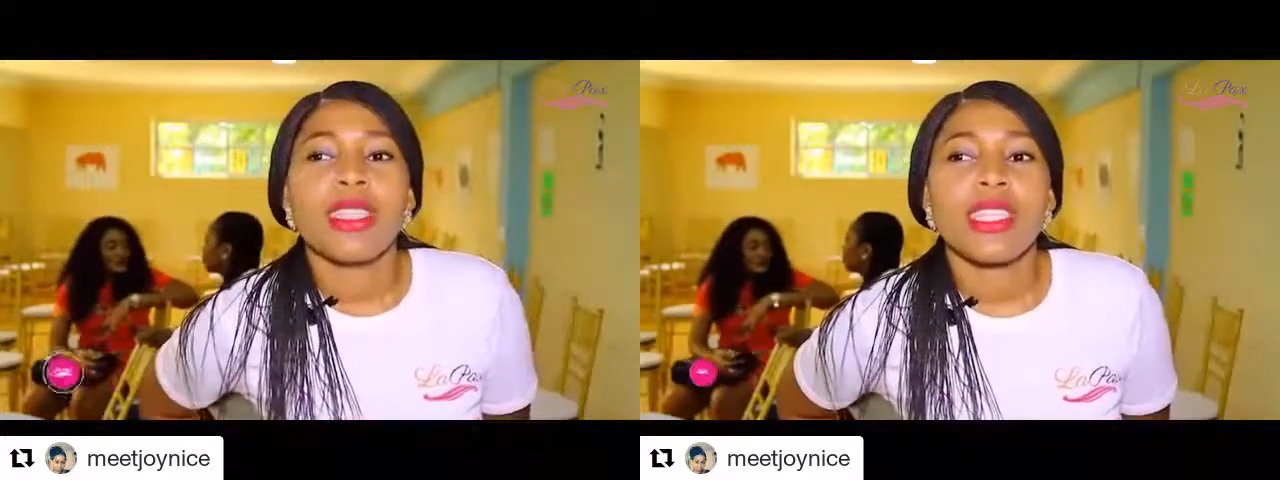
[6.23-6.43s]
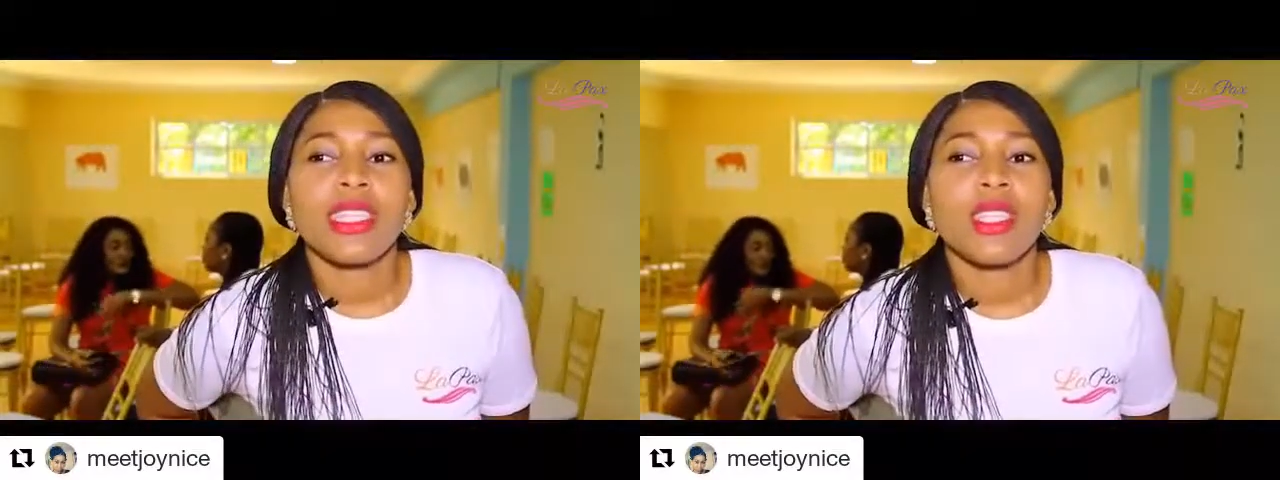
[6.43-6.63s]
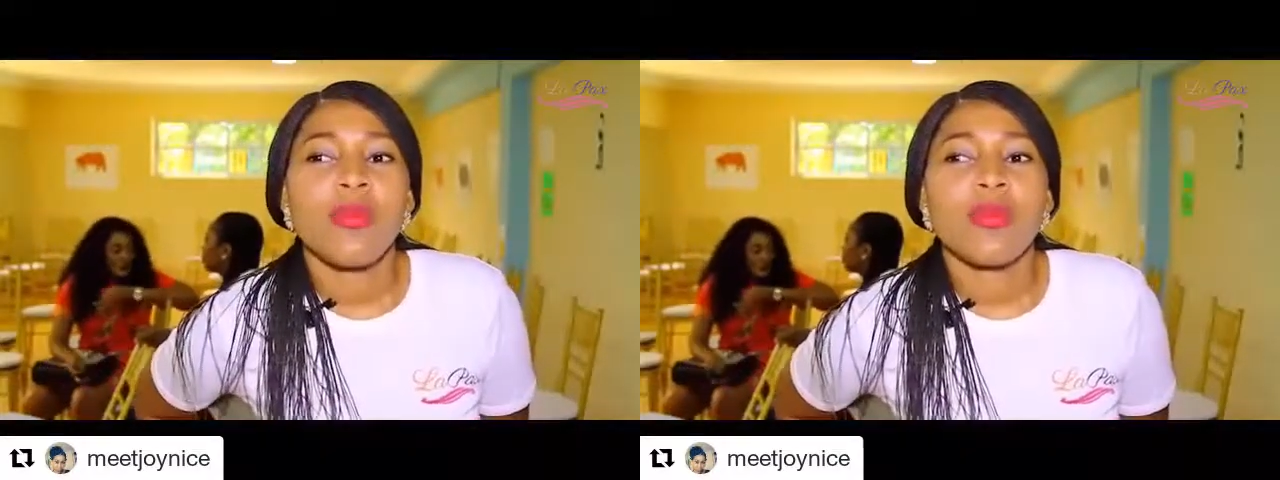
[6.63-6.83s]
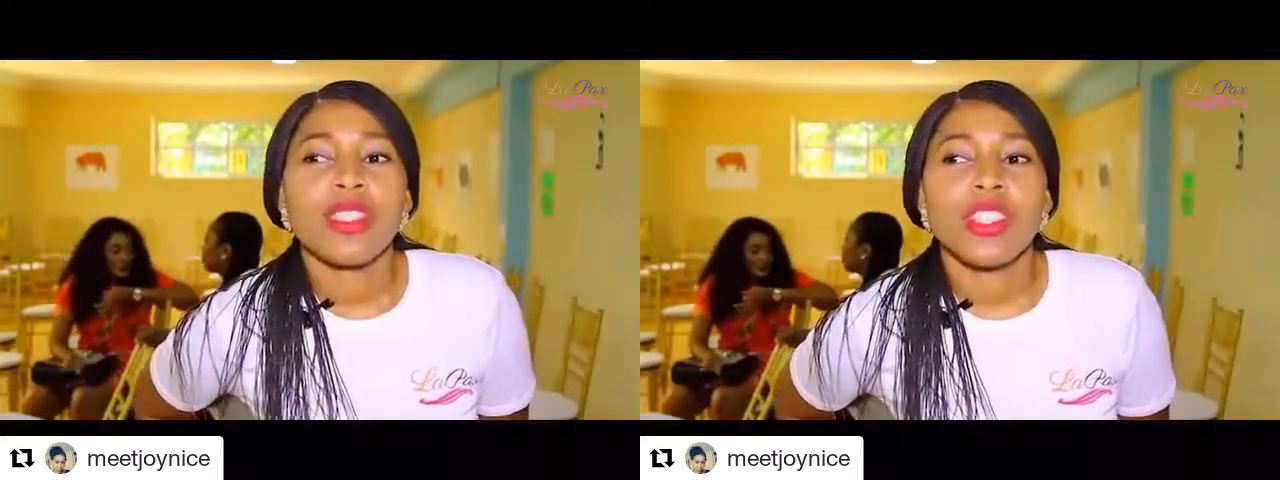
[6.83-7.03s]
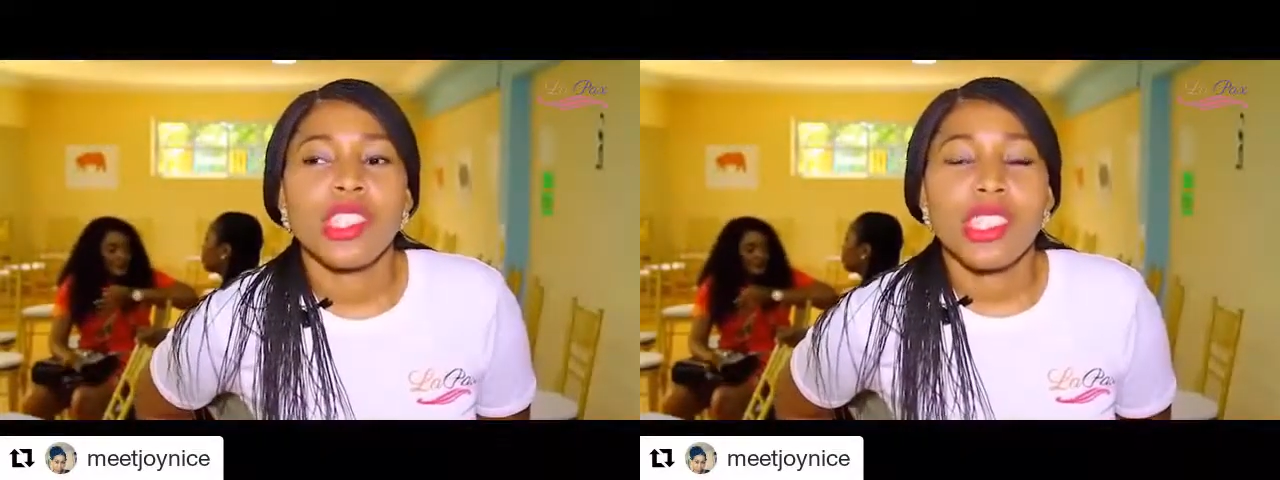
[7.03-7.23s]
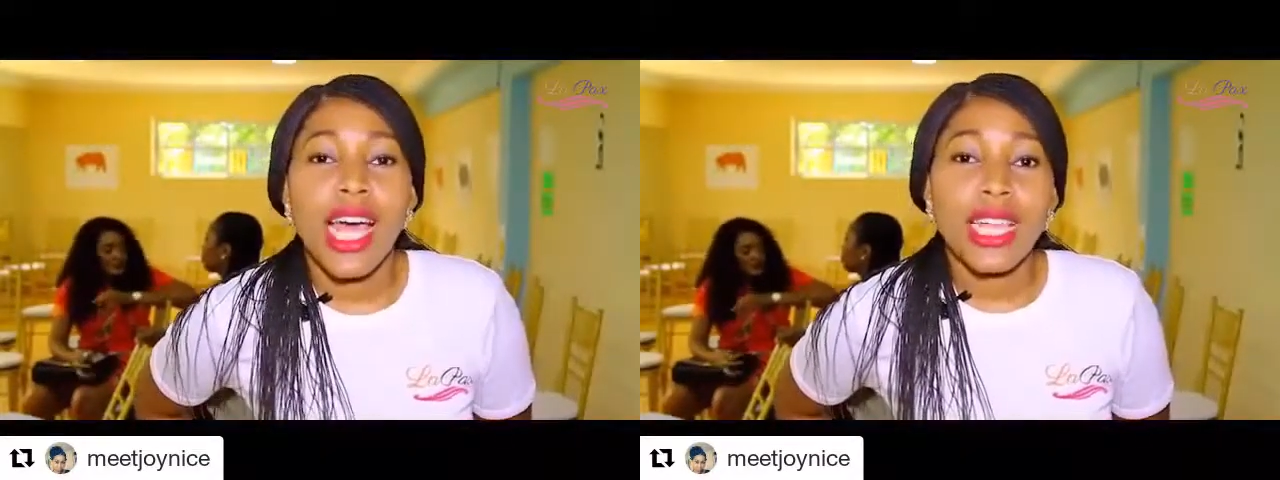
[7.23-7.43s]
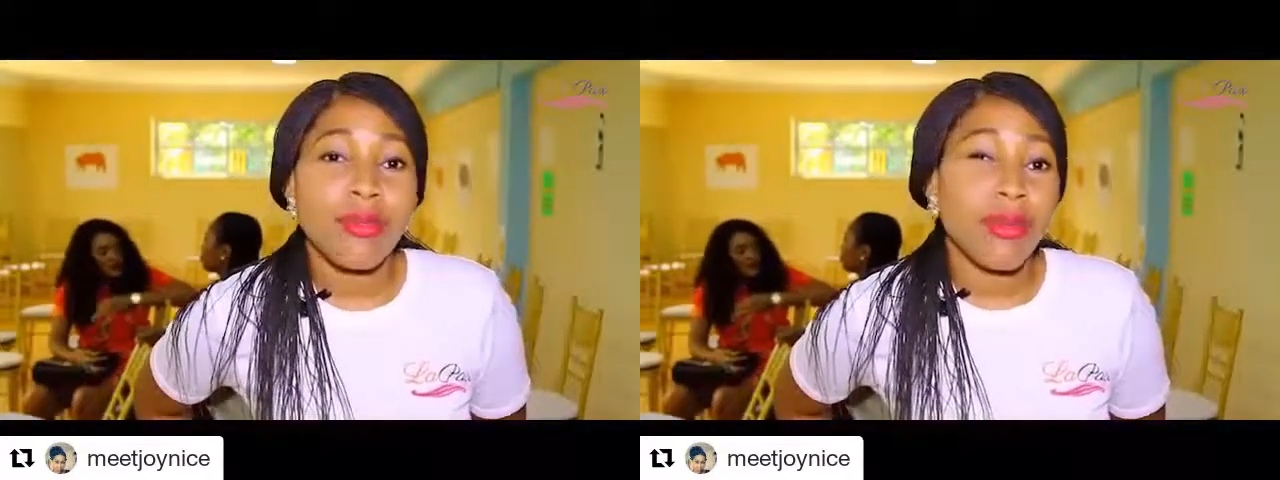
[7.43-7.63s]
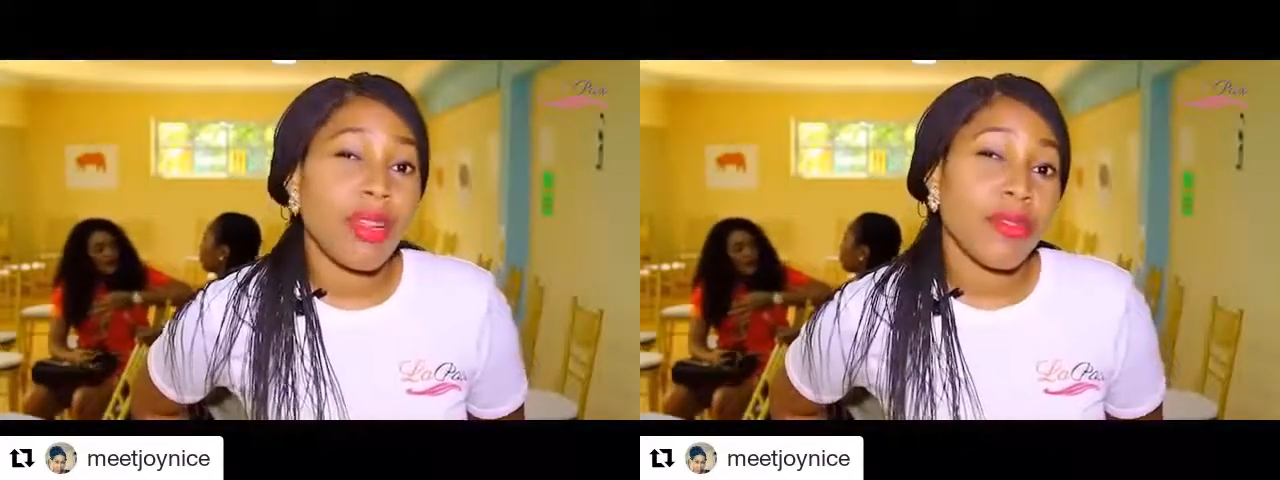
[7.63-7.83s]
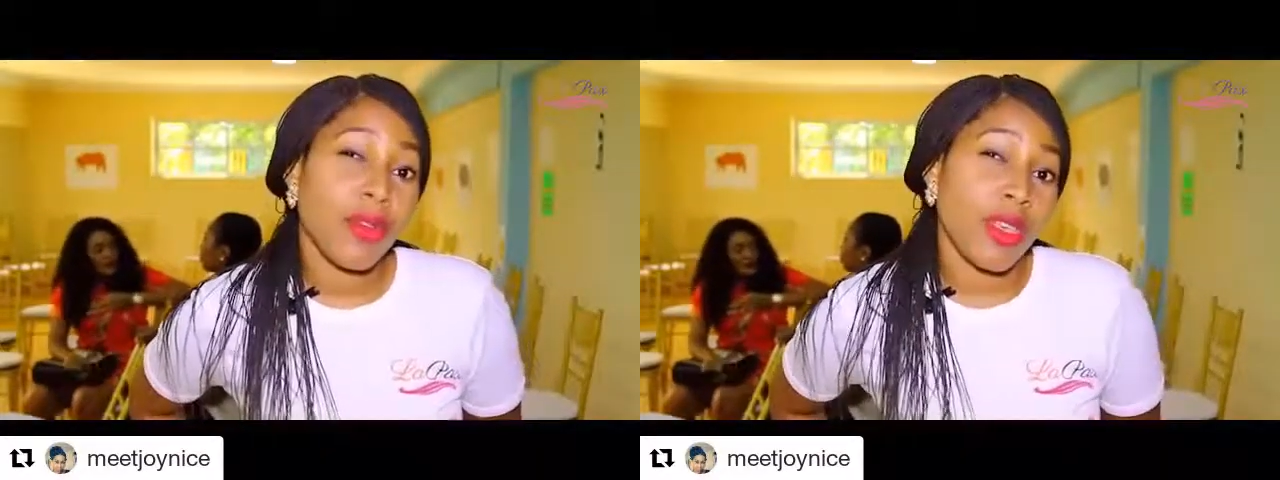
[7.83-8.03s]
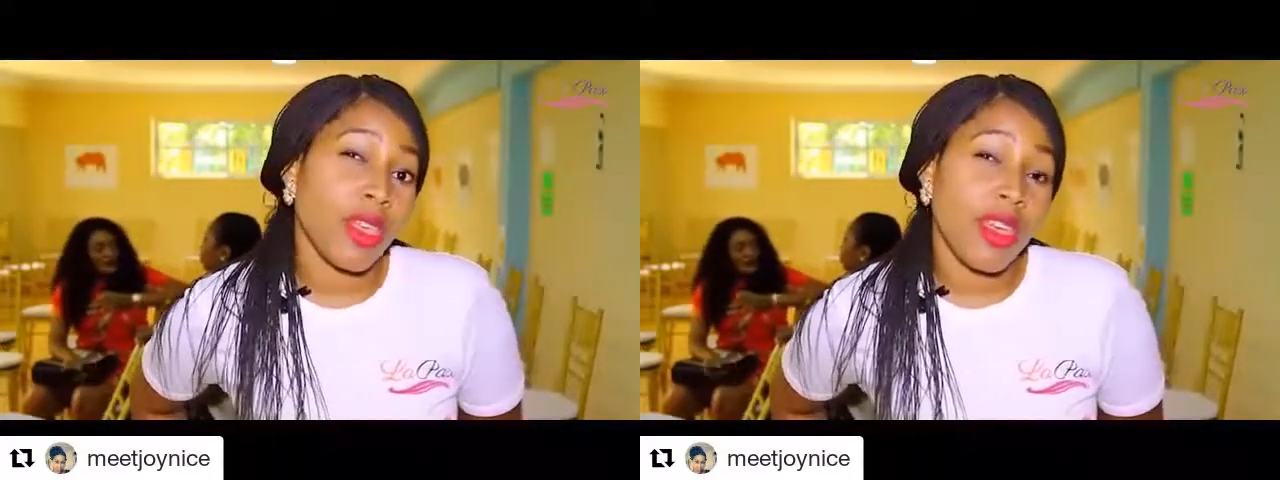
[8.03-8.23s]
This is something she has had in mind
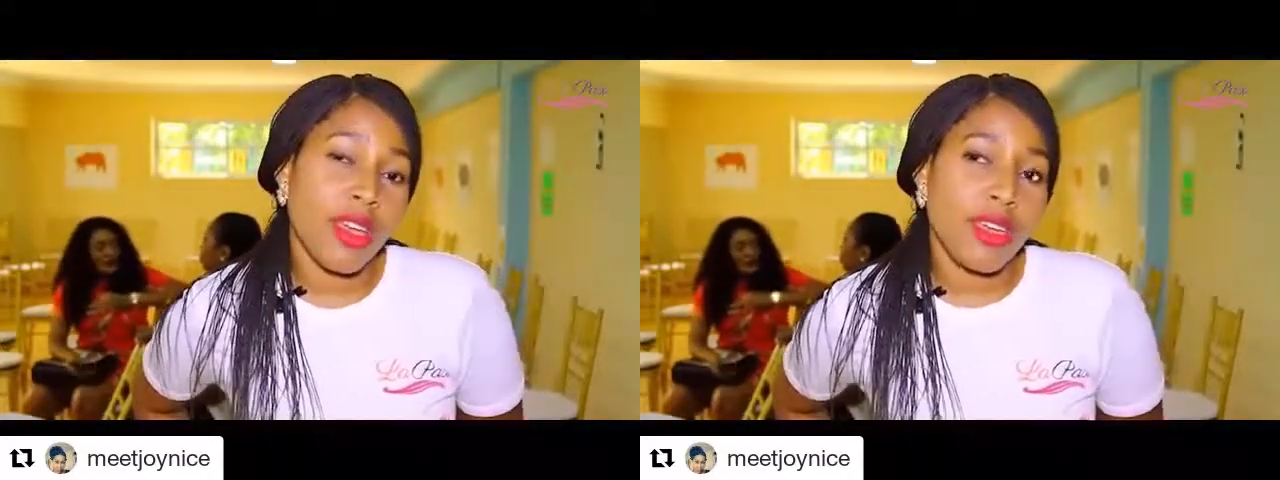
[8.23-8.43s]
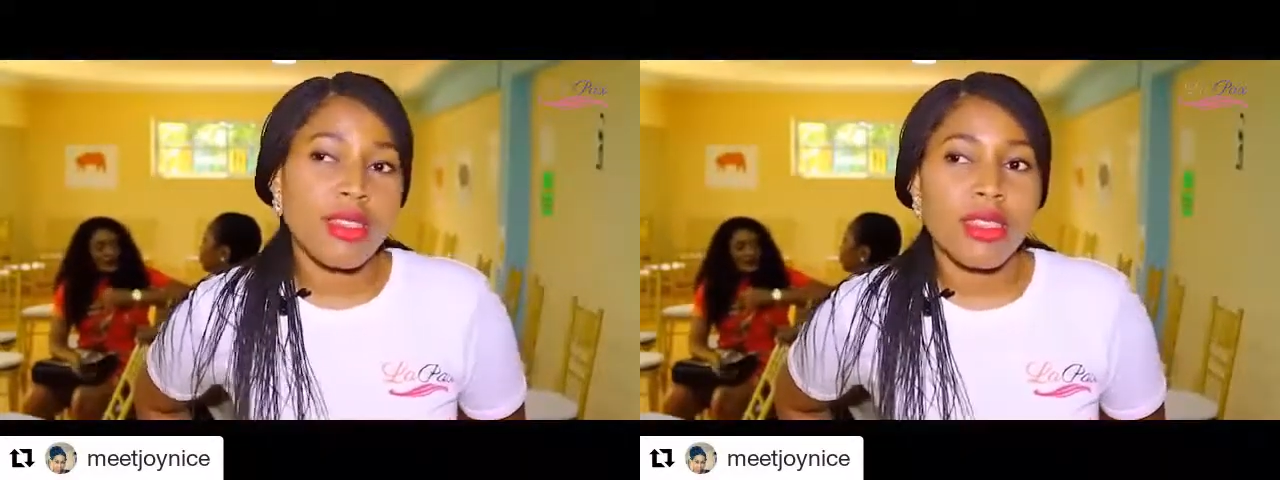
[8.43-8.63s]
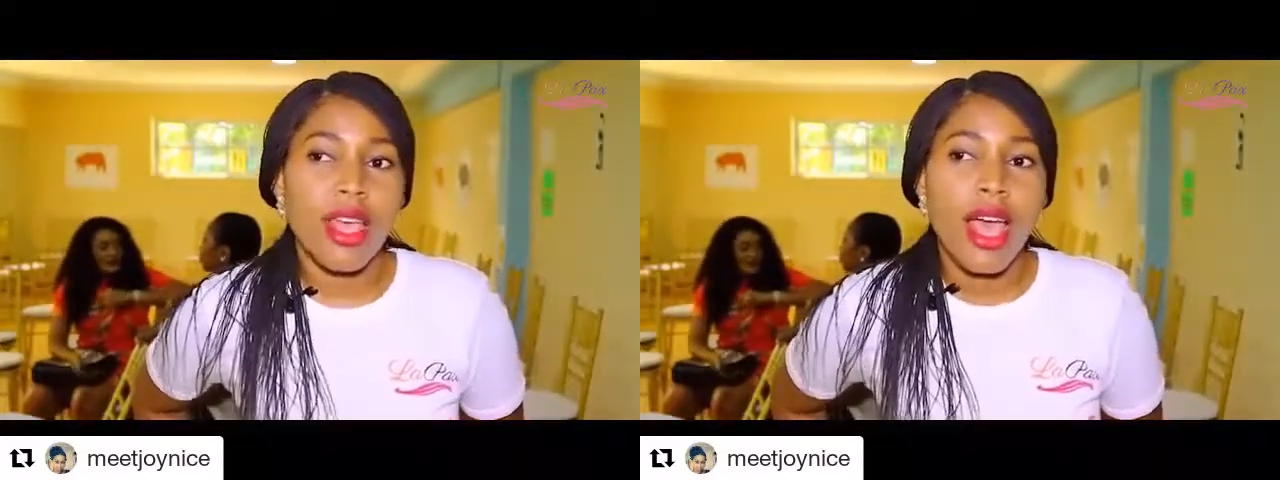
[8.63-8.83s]
for years.